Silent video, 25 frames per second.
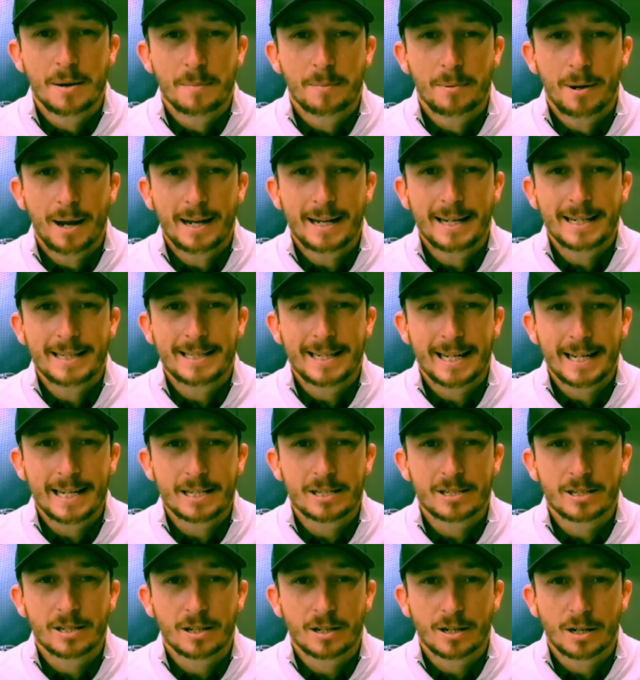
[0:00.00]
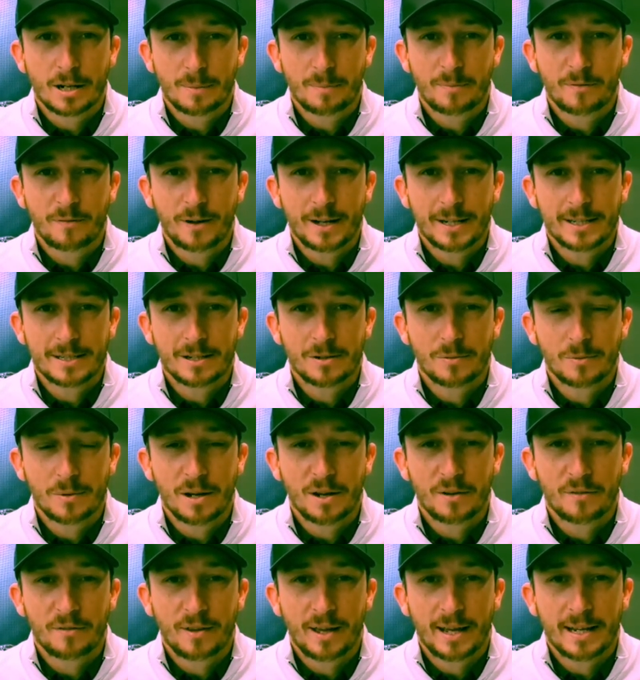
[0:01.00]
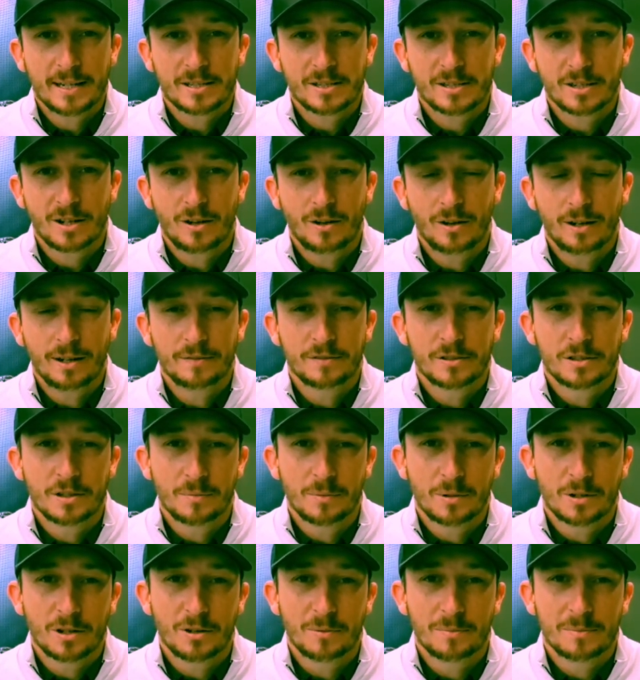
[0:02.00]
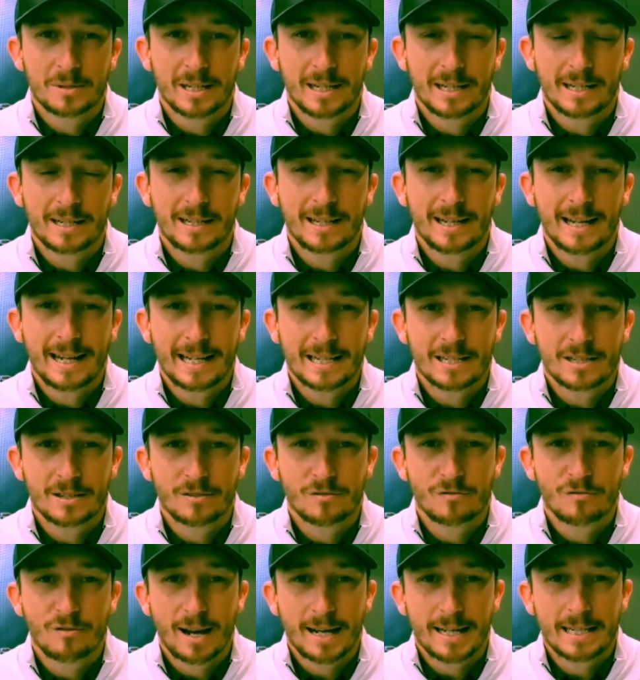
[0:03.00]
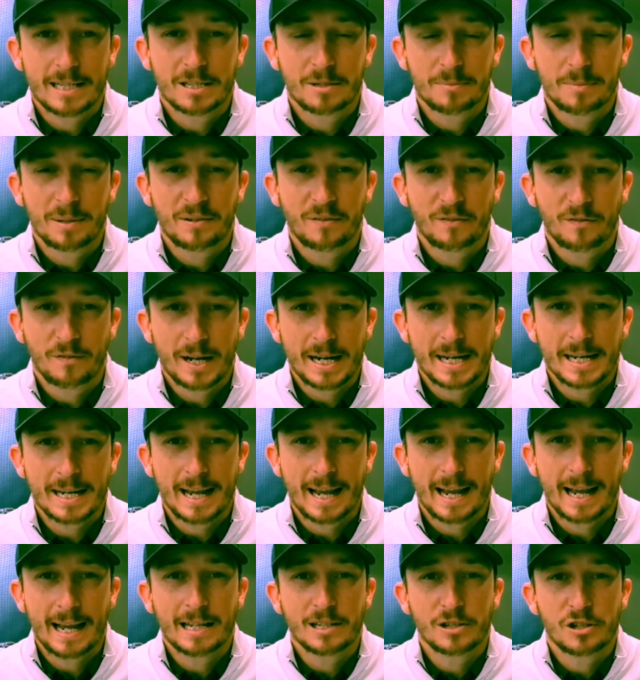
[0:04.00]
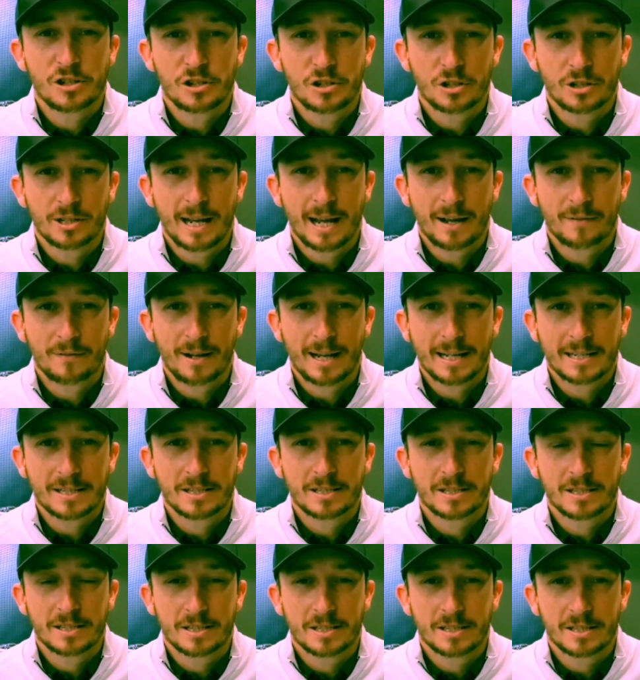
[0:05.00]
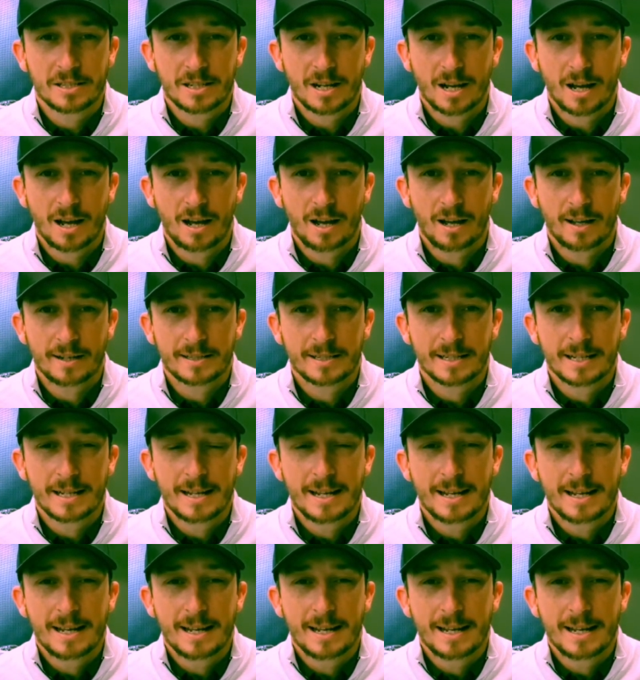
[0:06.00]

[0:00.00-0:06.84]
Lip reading: But any decent club fitter worth their salt, if someone comes in and isn't ready to be fit yet and should have lessons to start,